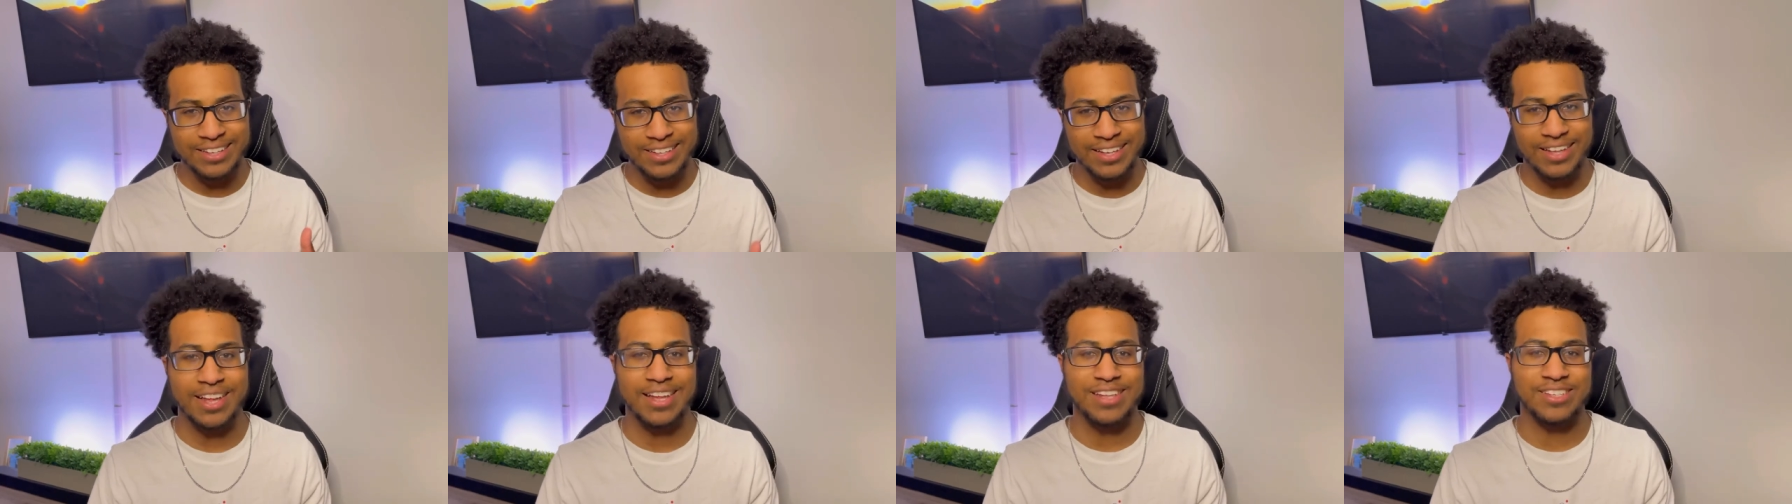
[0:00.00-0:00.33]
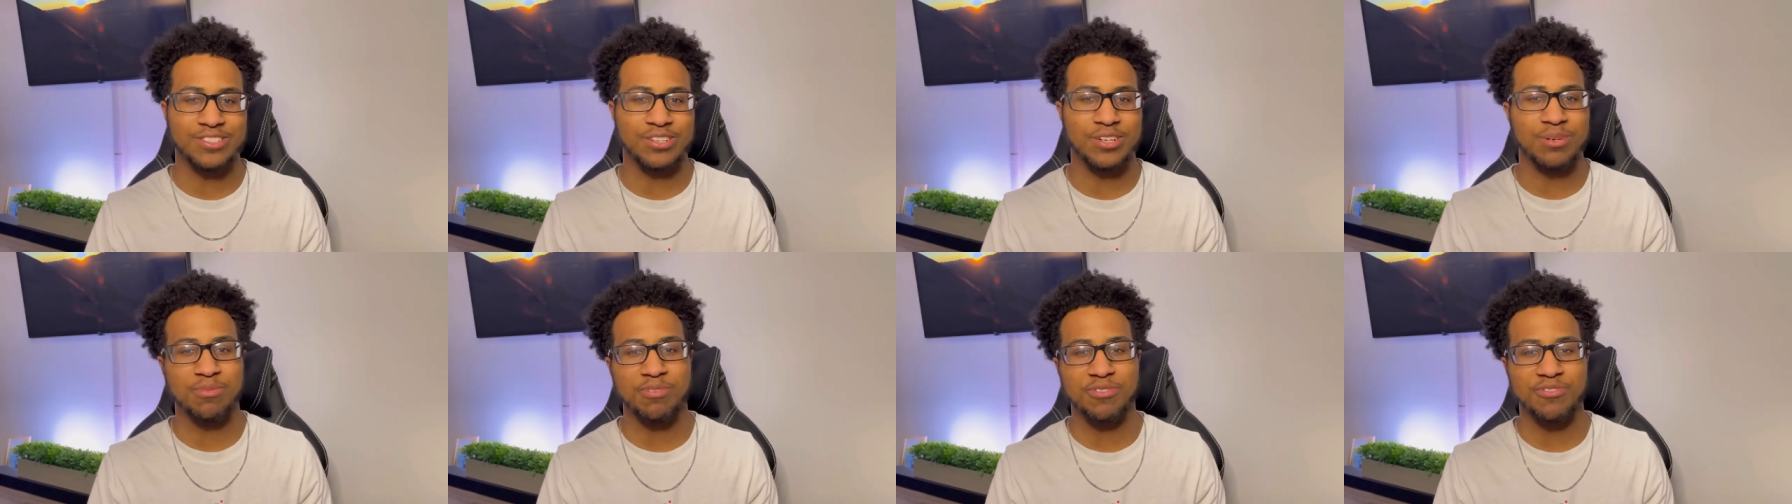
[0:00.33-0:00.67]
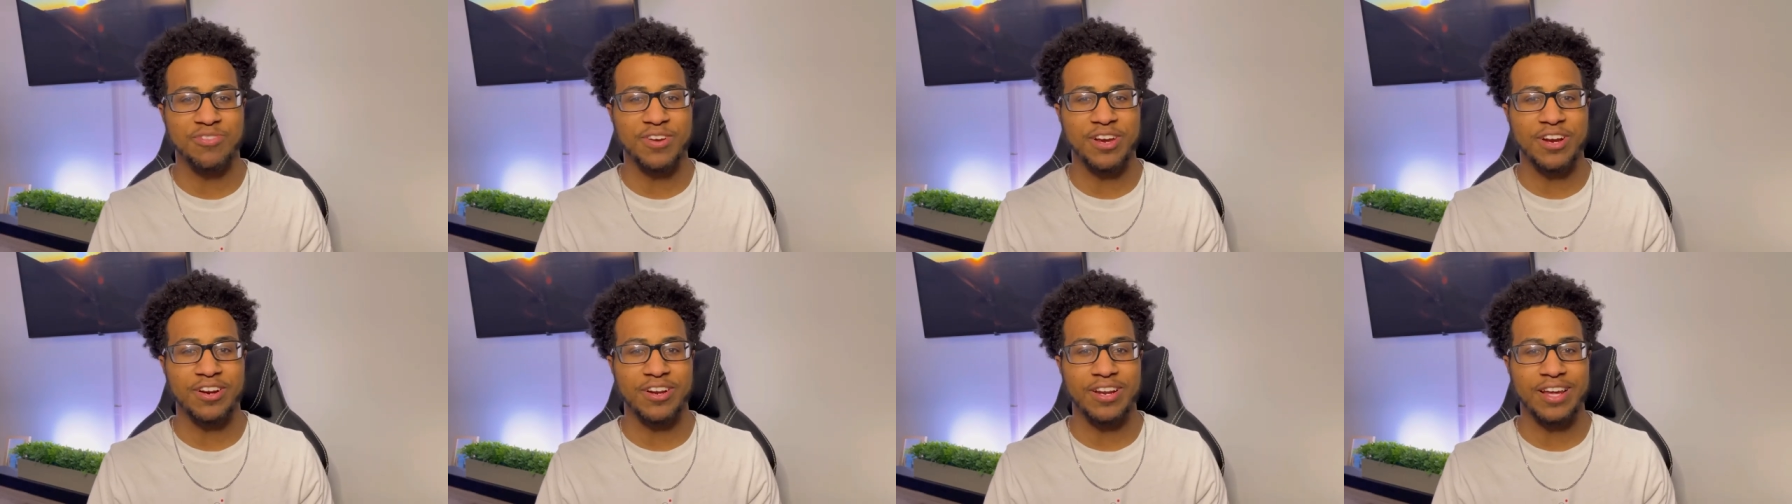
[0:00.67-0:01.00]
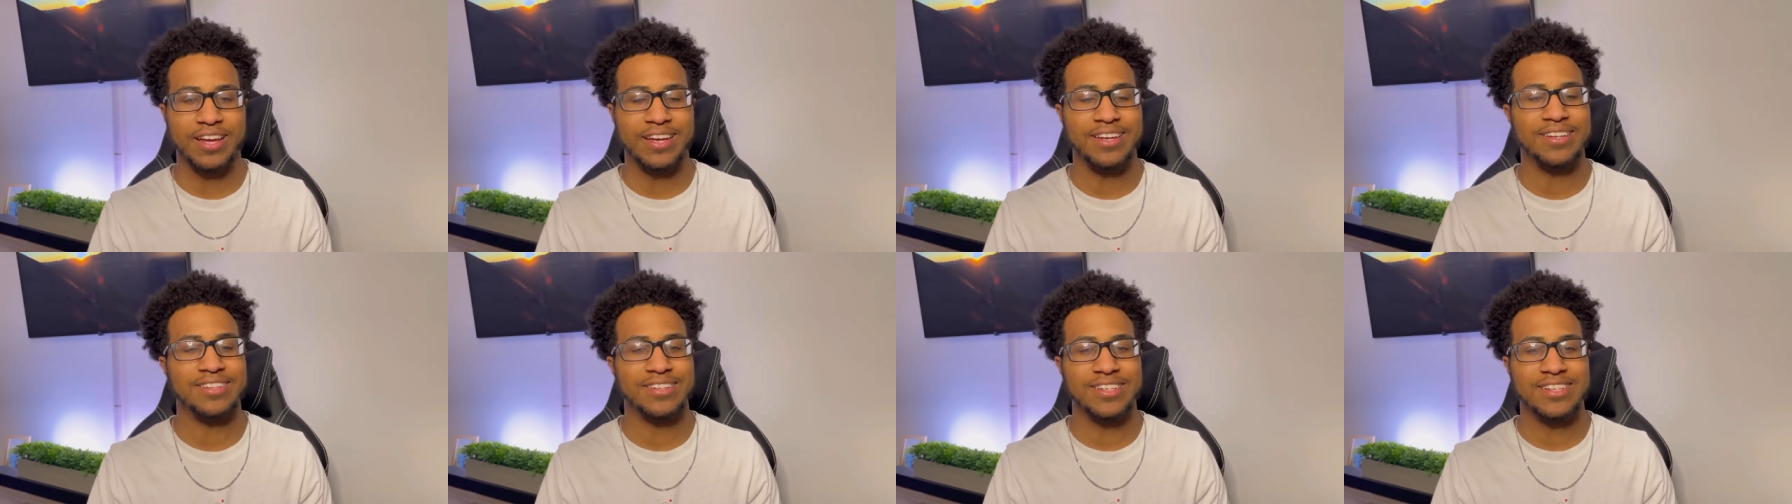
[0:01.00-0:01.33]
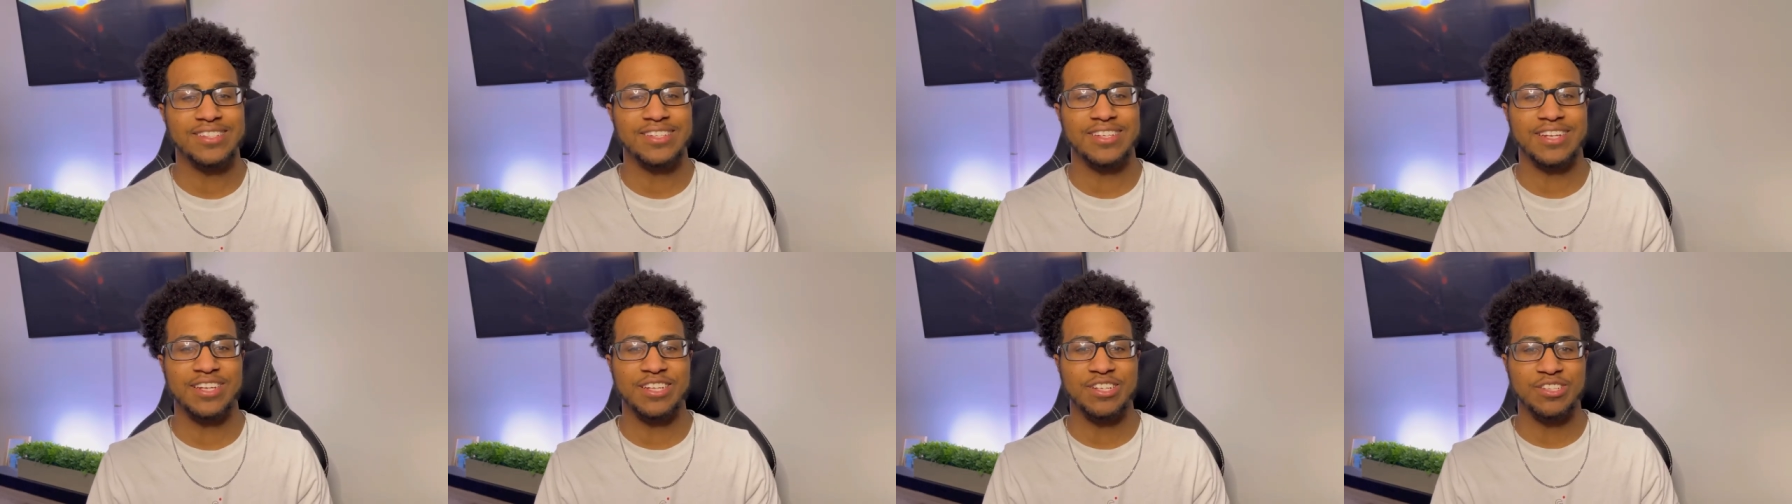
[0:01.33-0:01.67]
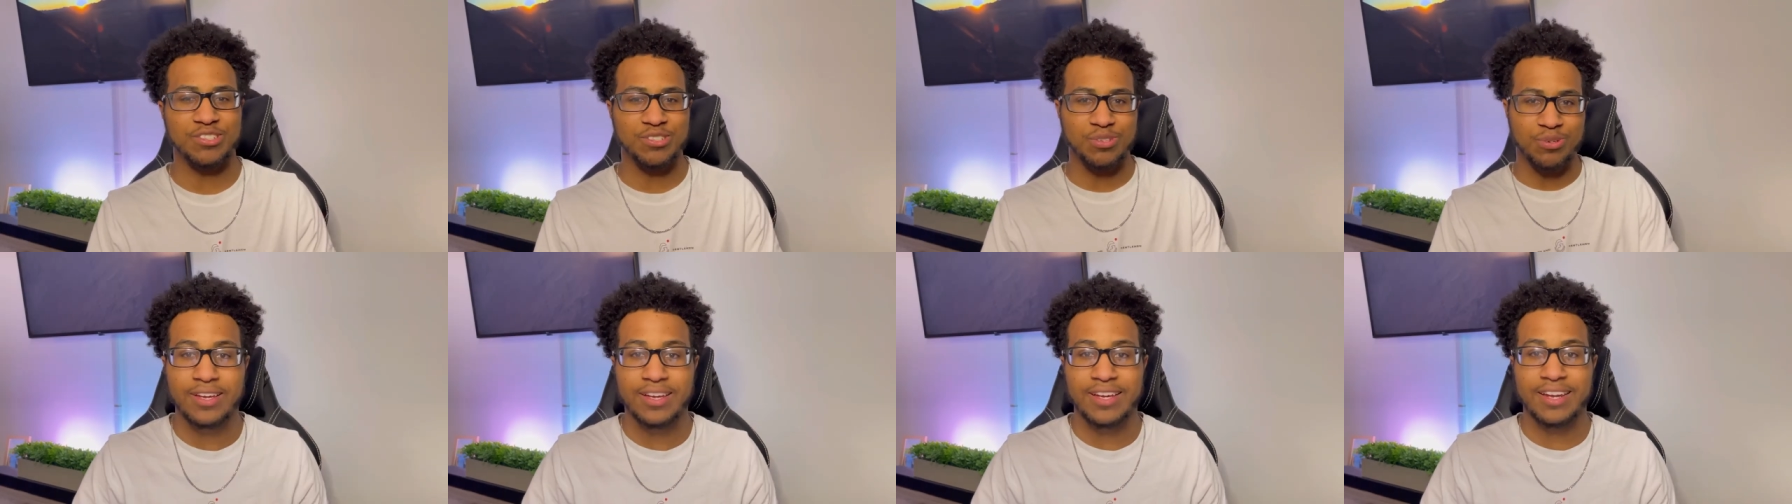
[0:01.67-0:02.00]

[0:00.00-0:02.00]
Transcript: that's gonna be Faraday. Let's get into it.